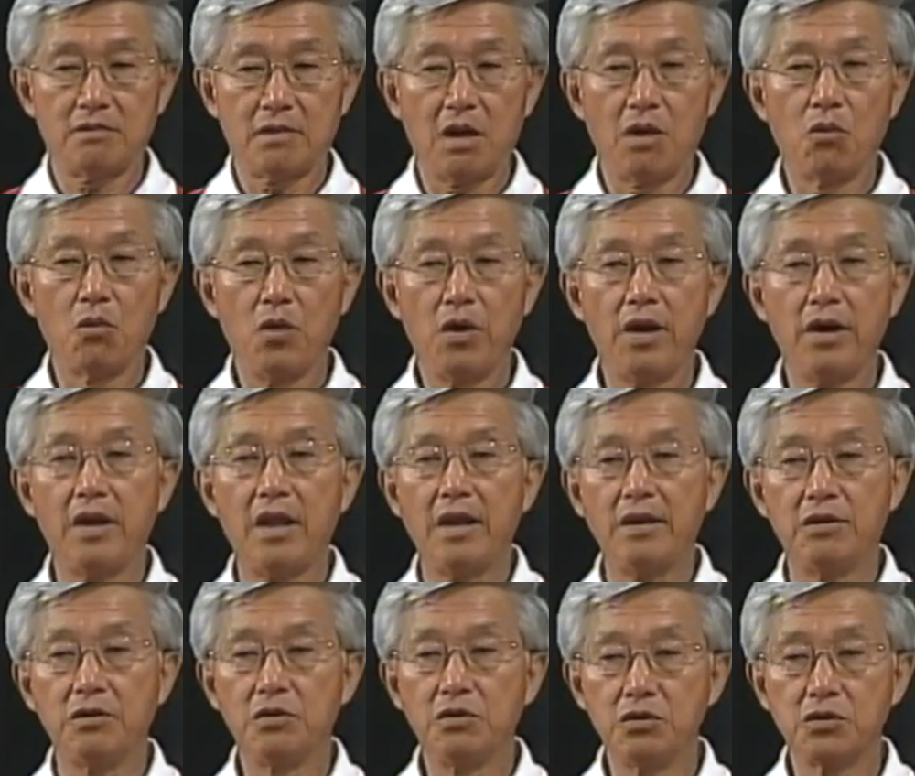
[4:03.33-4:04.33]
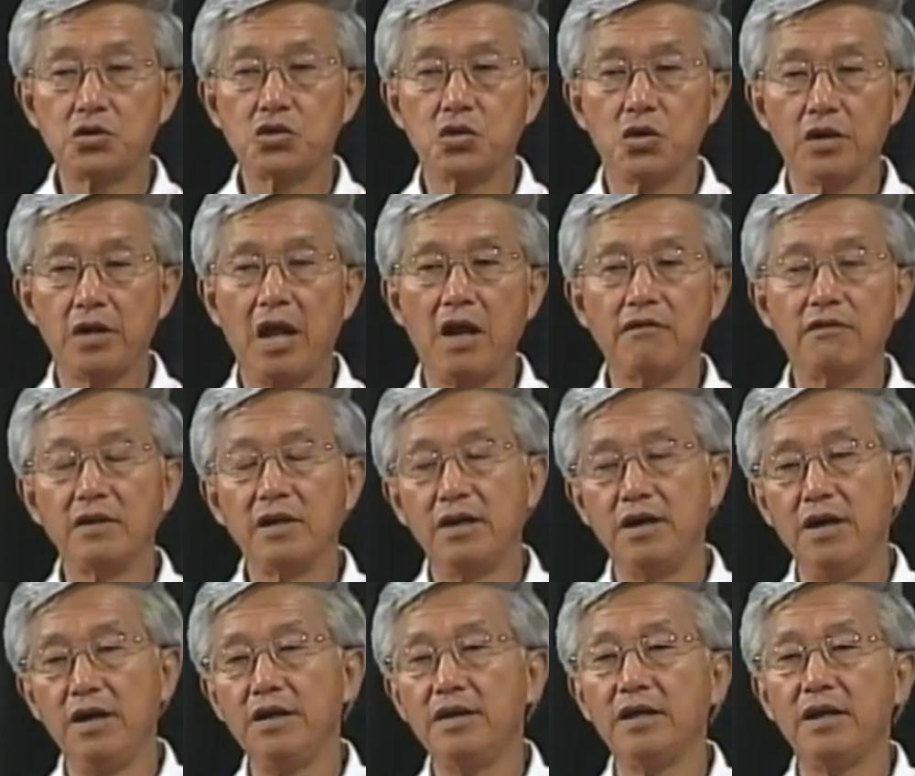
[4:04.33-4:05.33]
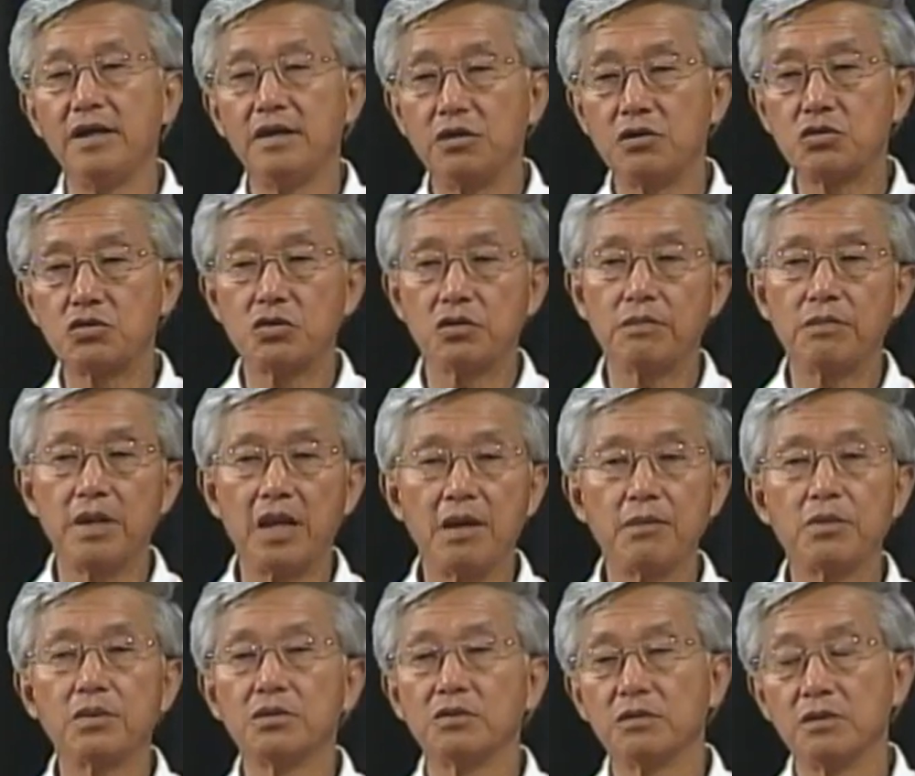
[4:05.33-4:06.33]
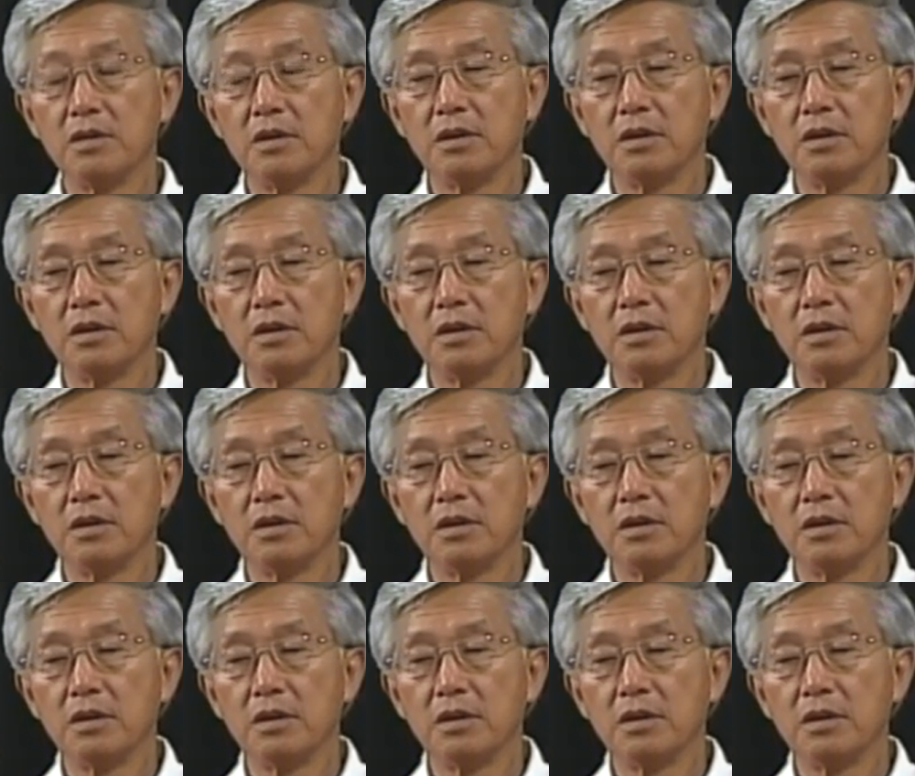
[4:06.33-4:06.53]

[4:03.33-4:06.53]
a word that you should have learned, and you should be able to